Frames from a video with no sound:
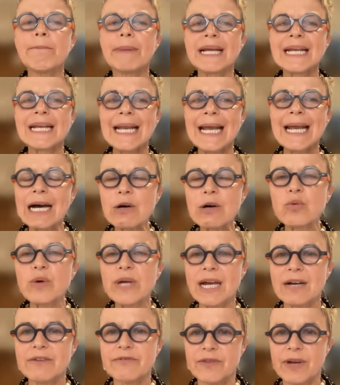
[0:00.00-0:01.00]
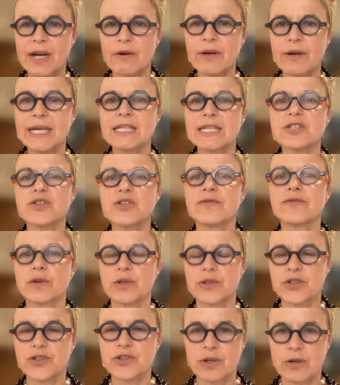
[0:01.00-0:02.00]
But now we have variants of
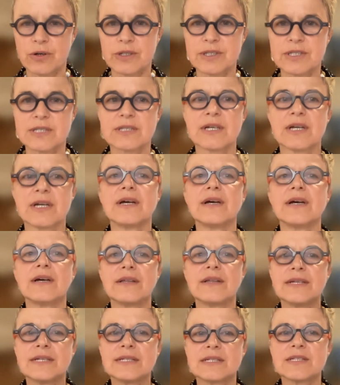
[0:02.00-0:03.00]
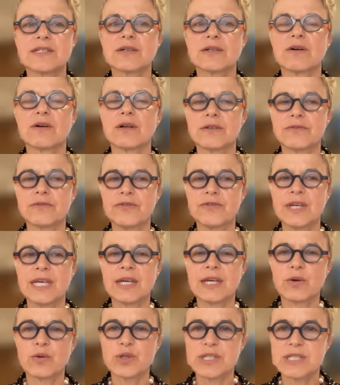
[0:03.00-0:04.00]
concerns. This is called
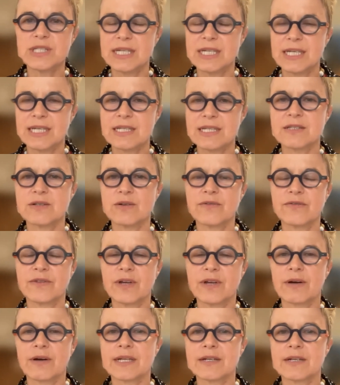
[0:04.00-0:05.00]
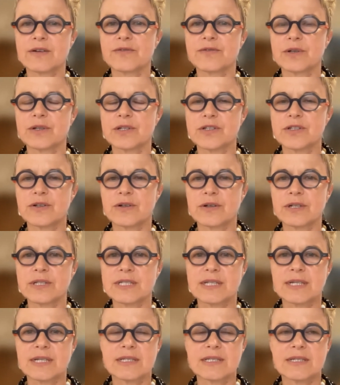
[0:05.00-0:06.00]
VOCs, or variant of
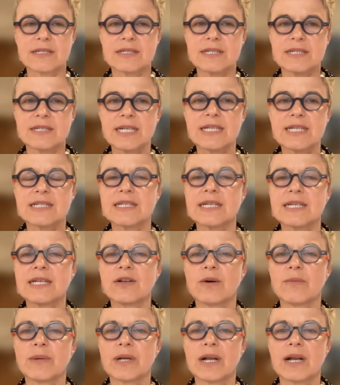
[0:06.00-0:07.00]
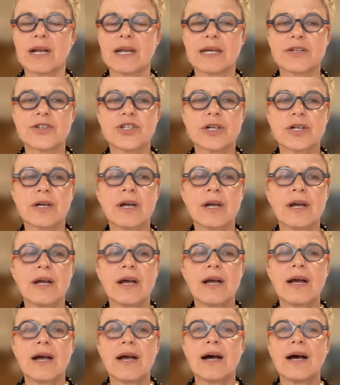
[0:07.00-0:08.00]
concerns. That's the CDC nomenclature.
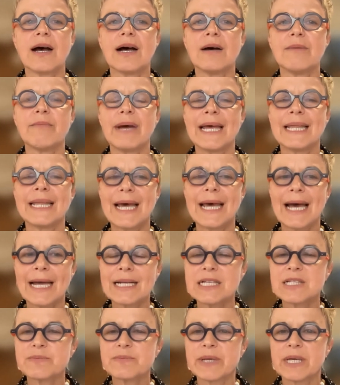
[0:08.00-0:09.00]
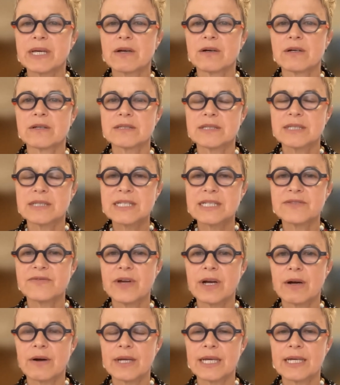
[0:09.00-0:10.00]
And that is because these
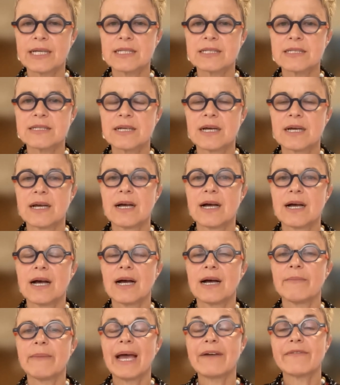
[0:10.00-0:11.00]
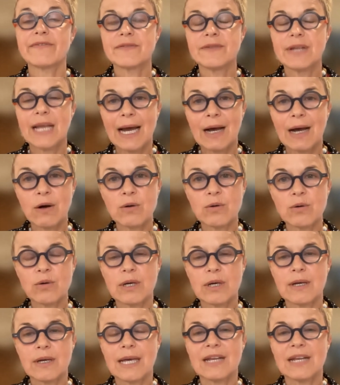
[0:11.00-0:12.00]
variants have
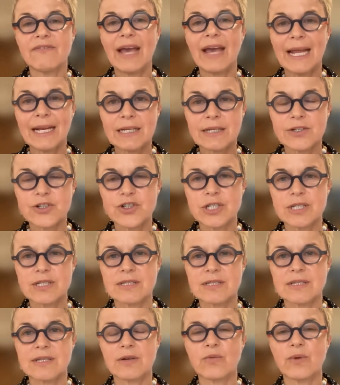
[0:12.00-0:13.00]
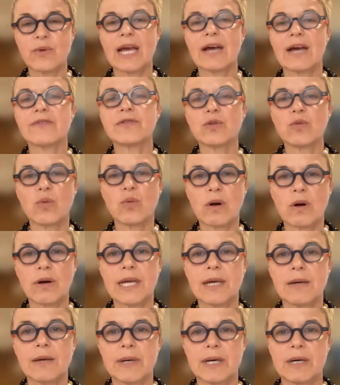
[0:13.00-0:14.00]
now advantages that we have to
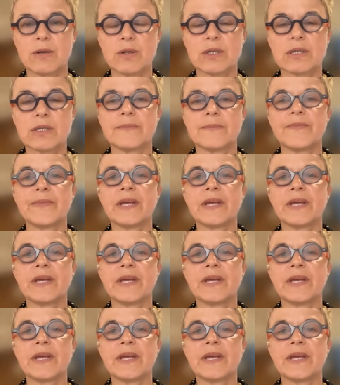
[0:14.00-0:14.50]
worry about.